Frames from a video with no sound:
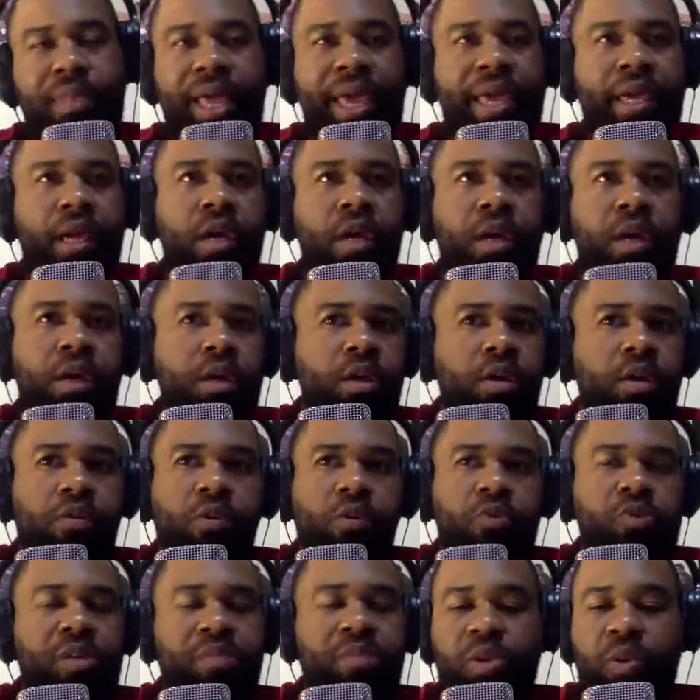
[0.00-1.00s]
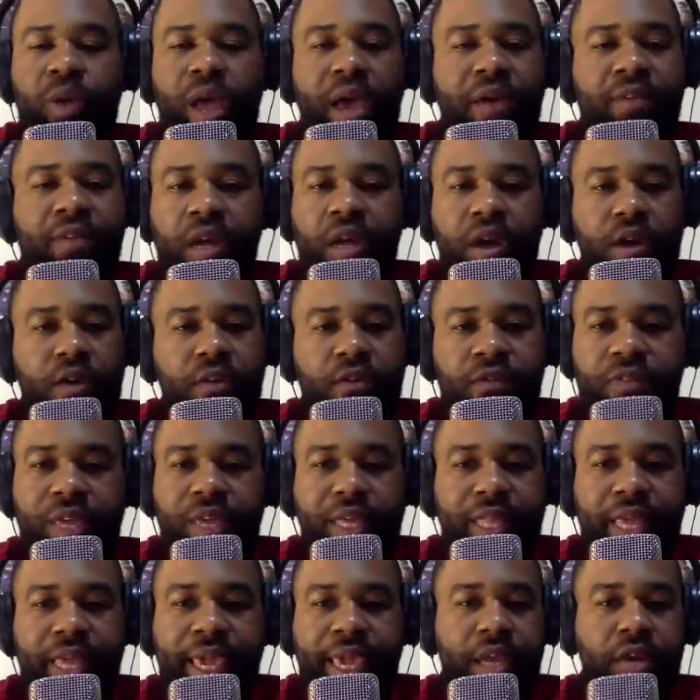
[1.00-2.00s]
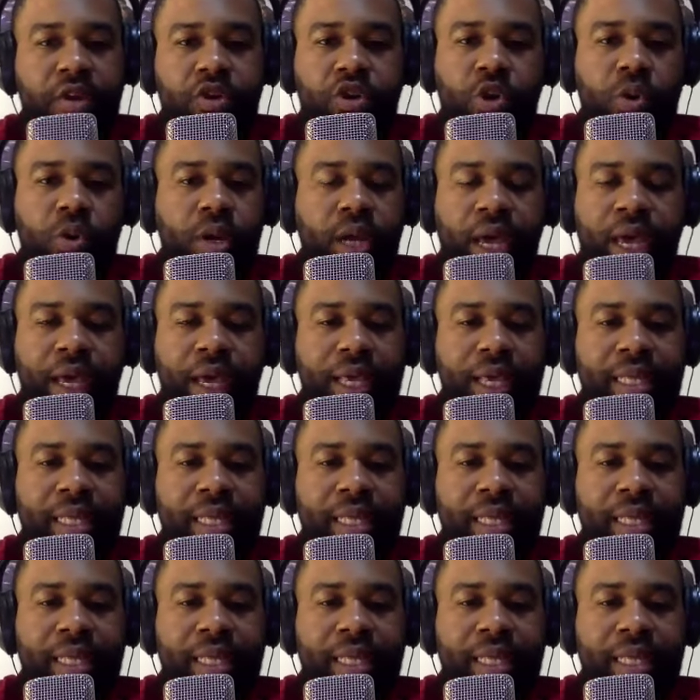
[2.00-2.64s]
I'm like, those teams don't have enough. They can't do it.